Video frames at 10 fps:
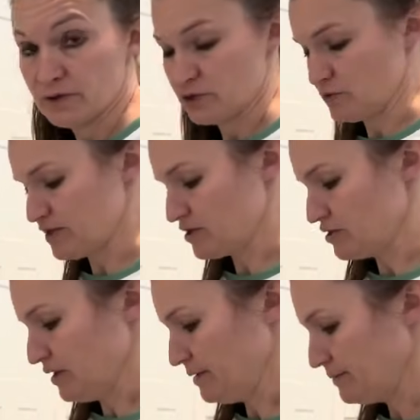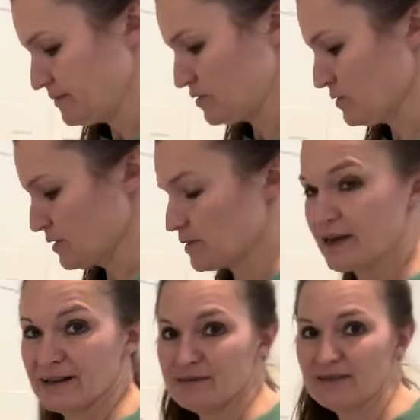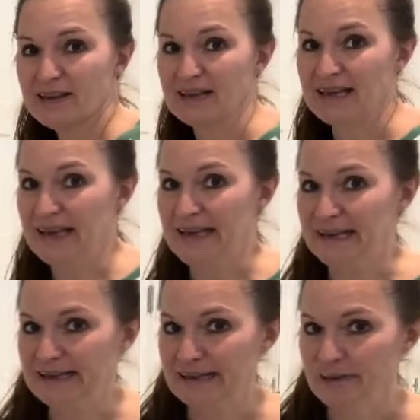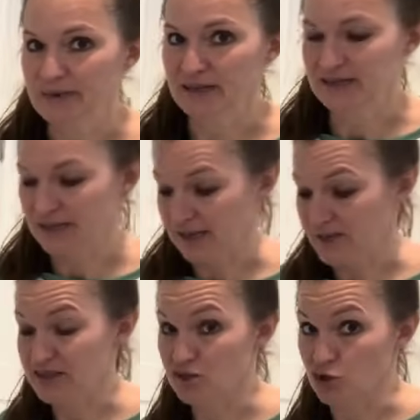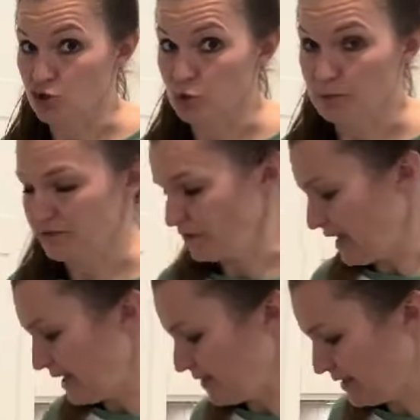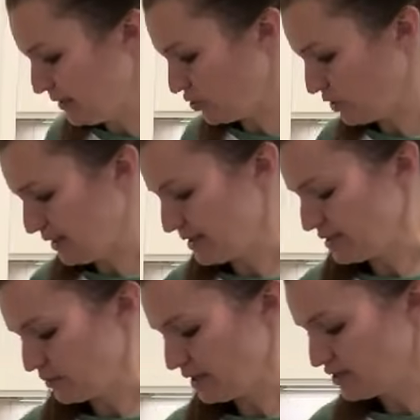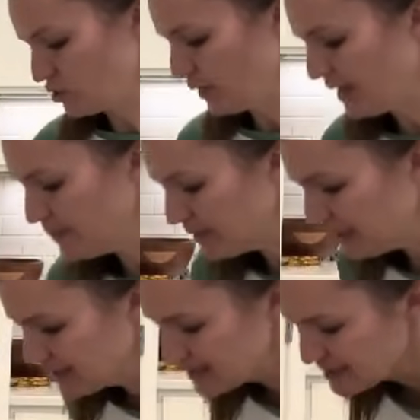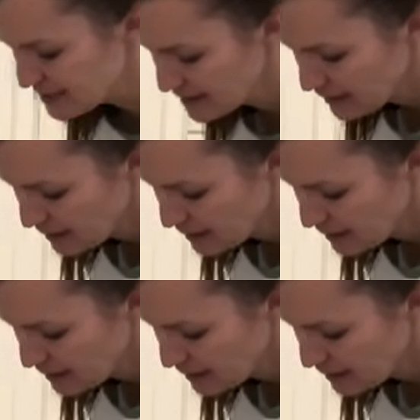as soon as they're done. So it's kind of like a candy, but it's like, these are super flat, thin cookies. Okay, so 8 minutes.